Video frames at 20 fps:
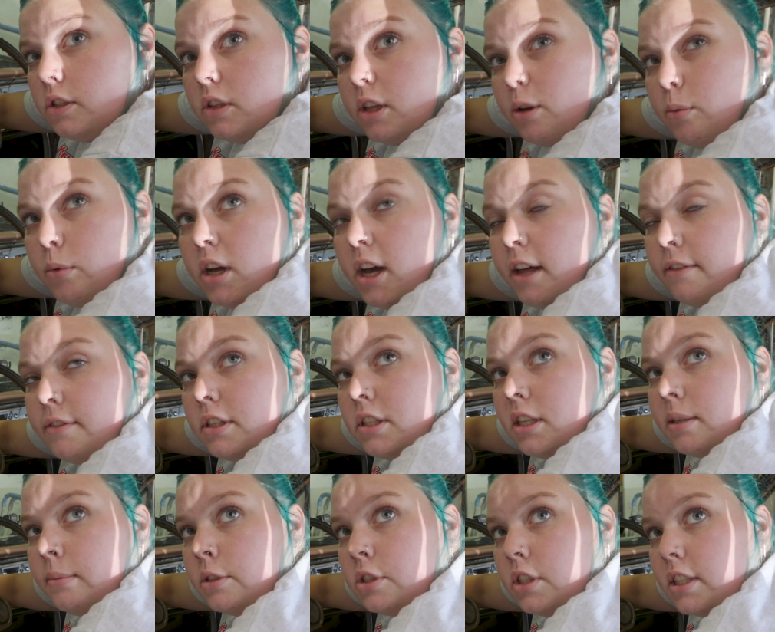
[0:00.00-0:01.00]
do that, we'll have to
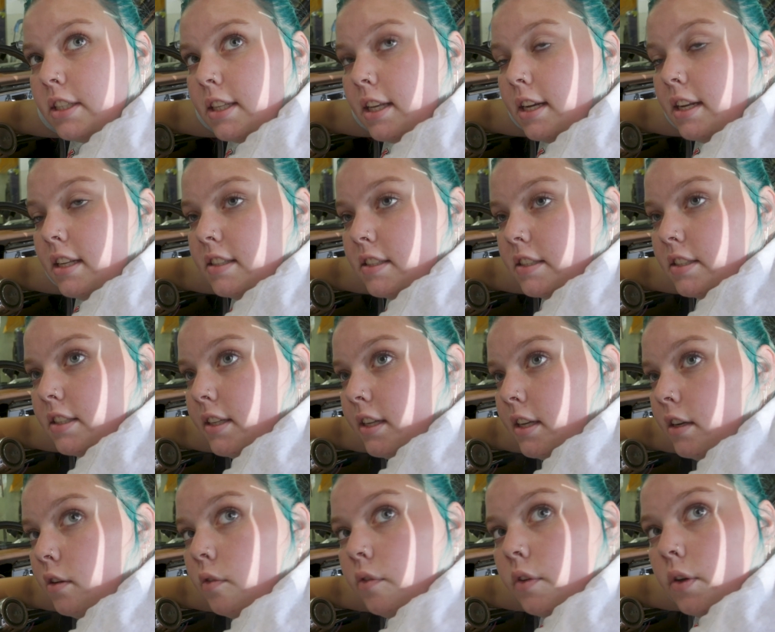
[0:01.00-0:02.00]
double check that it doesn't
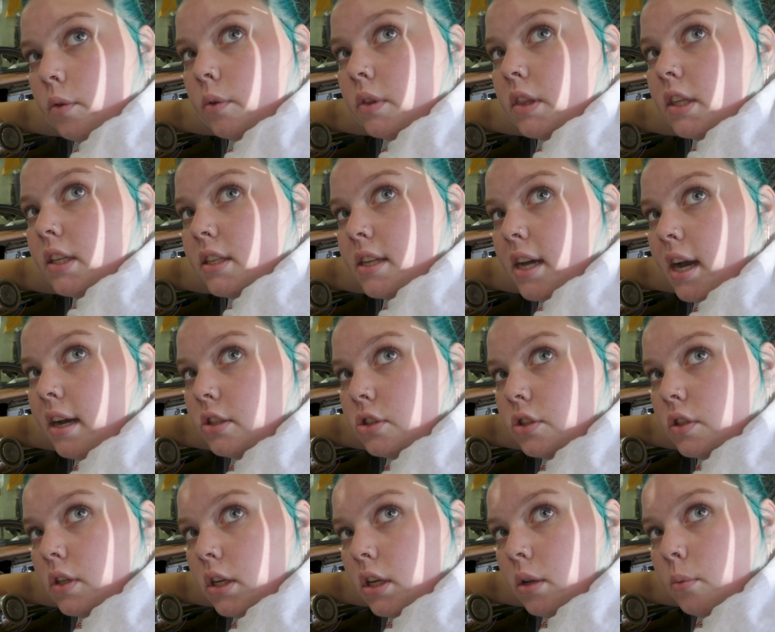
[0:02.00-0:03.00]
interfere with the dash
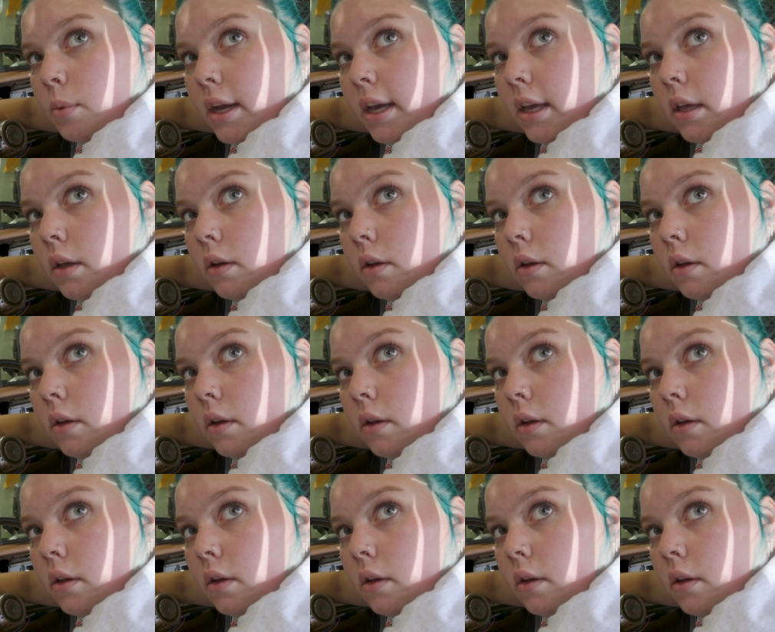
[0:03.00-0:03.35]
in any way.